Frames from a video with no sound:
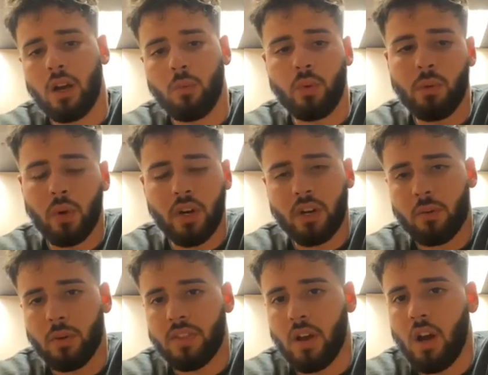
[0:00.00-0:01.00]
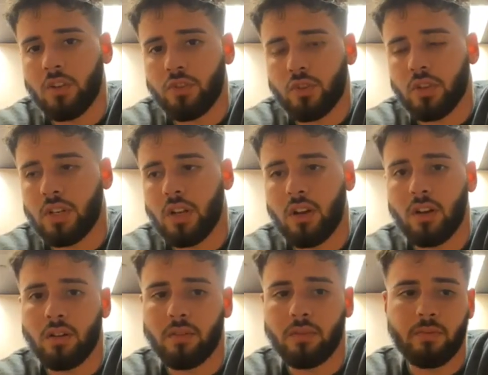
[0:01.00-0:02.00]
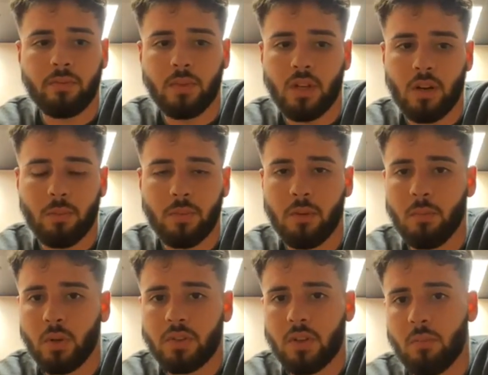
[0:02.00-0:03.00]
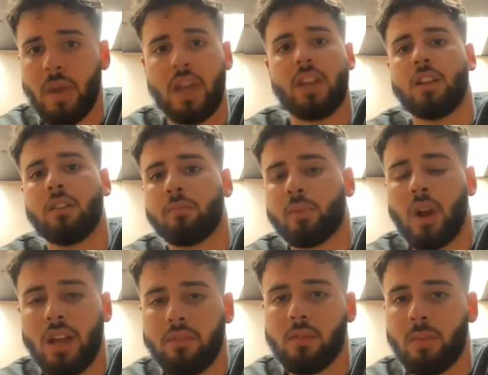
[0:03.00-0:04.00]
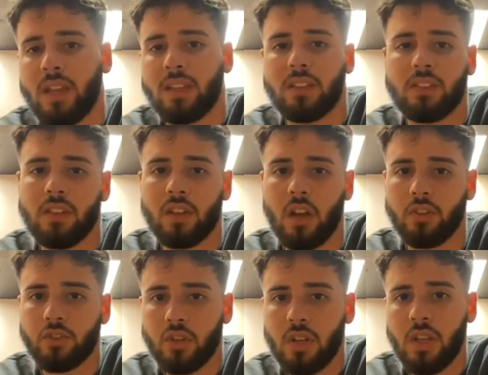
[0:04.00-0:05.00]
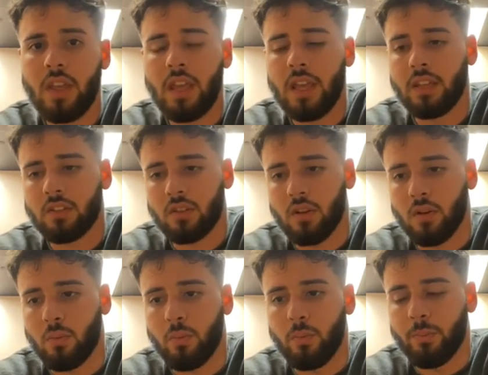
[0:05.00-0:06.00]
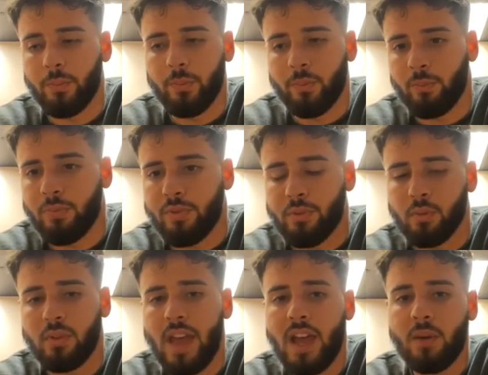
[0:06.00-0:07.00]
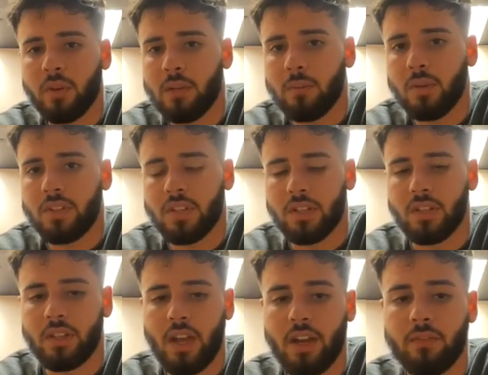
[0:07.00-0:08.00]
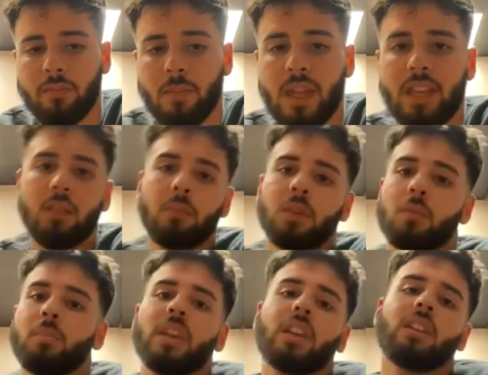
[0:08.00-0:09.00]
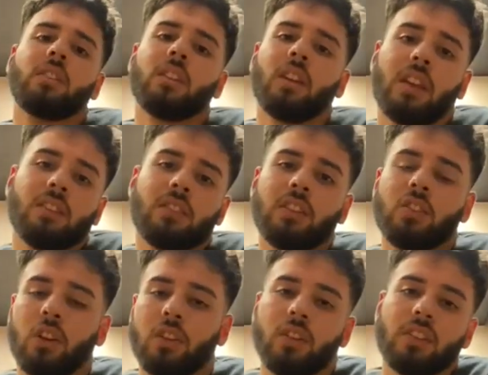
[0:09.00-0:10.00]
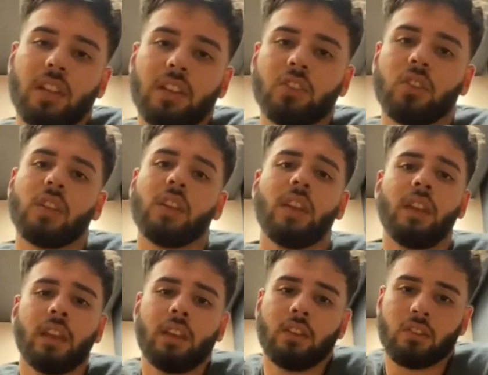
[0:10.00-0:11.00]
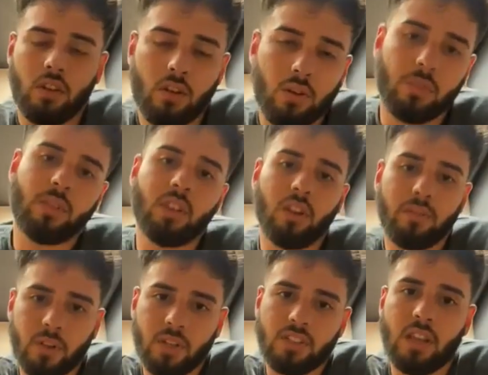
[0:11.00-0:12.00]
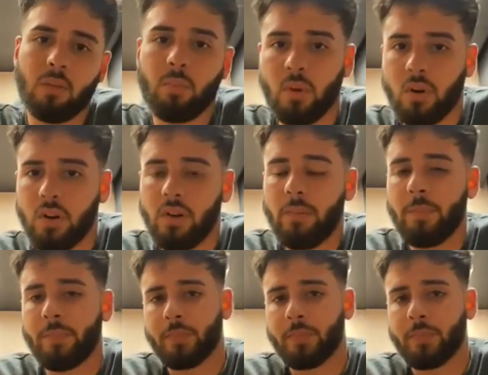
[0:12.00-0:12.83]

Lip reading: we work with 100 of, the most competitive private banks in the country. So through that, we're able to kind of make them compete against each other, essentially. So, for example,